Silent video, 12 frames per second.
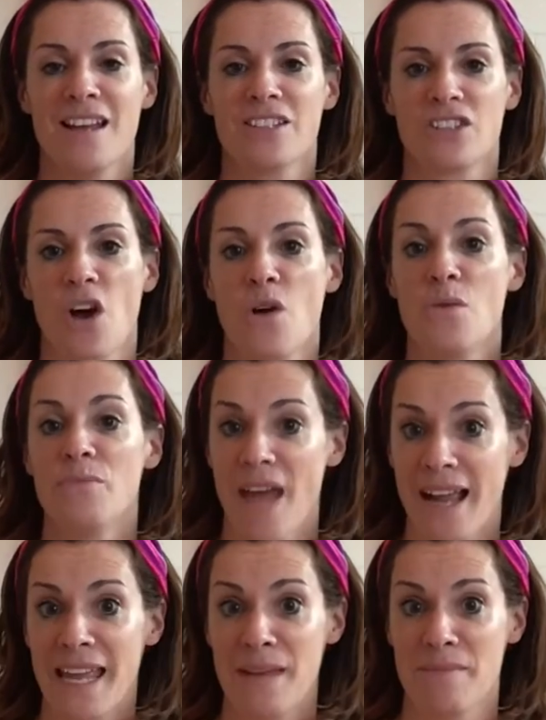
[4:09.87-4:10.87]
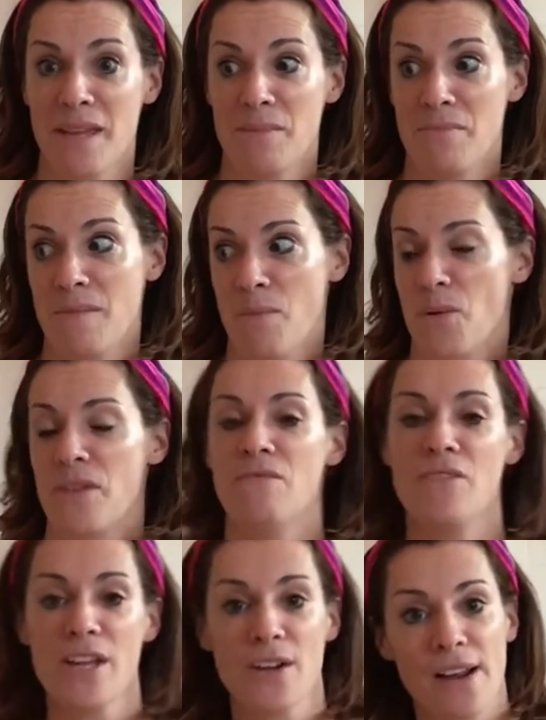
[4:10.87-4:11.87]
So that game can be both
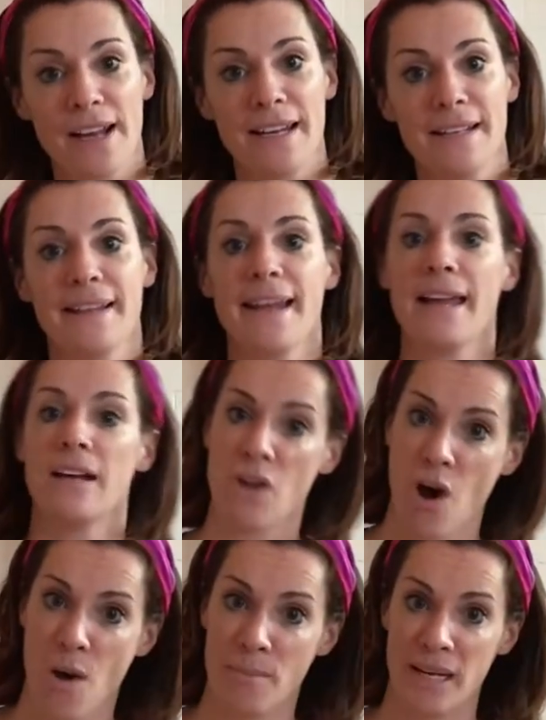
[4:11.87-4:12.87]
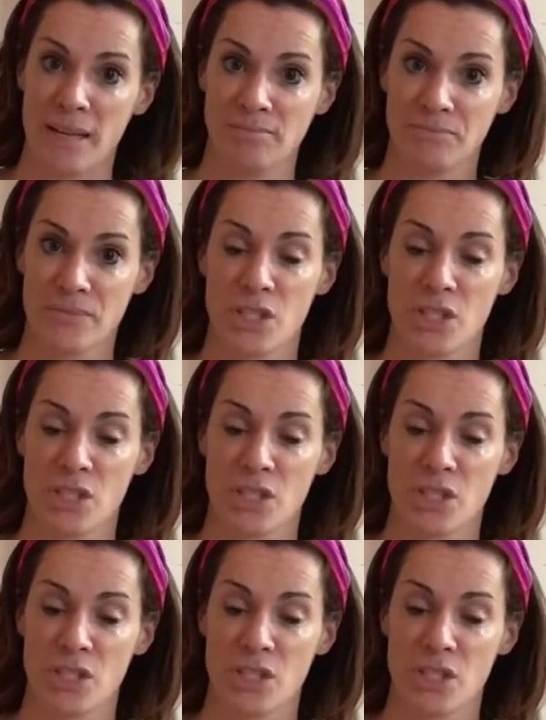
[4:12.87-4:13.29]
invigorating and calming.